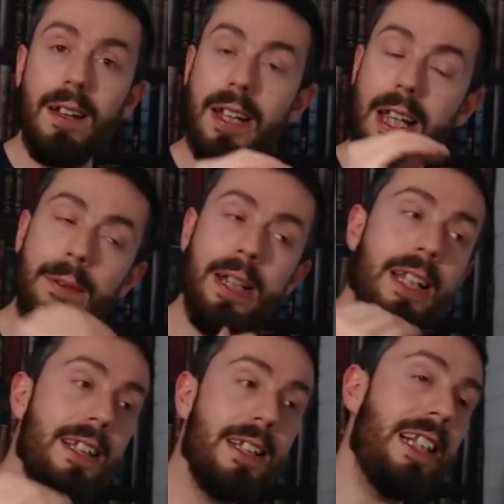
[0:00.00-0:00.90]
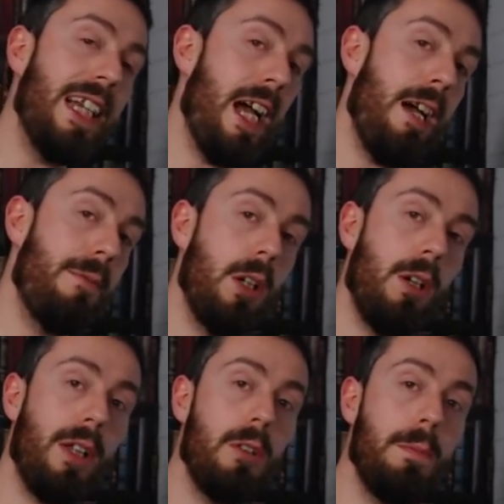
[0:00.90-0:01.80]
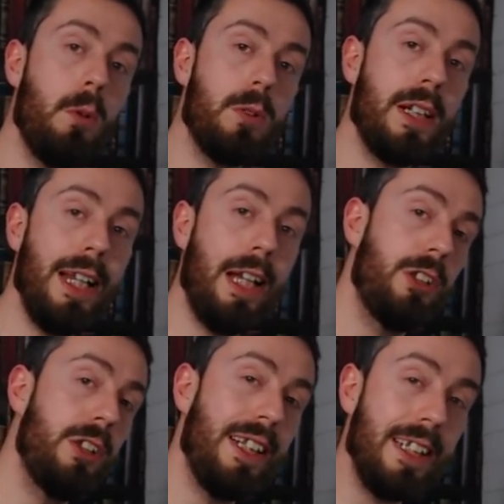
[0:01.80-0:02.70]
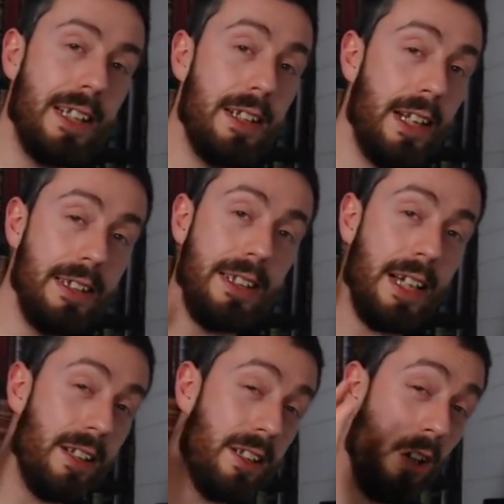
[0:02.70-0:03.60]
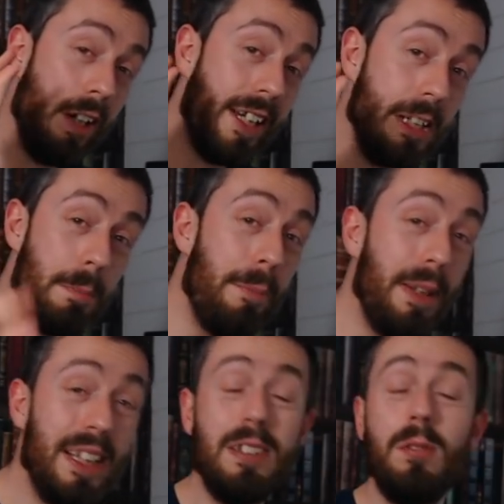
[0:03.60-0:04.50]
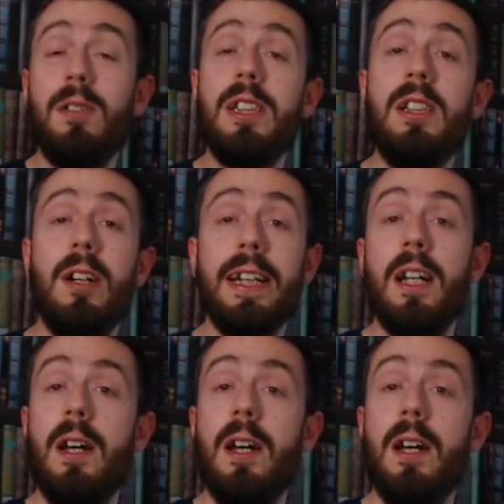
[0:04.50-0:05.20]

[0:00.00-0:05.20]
Given that it doesn't have a lot of those ports and connections, it does let it down the tiniest bit, but there's still no denying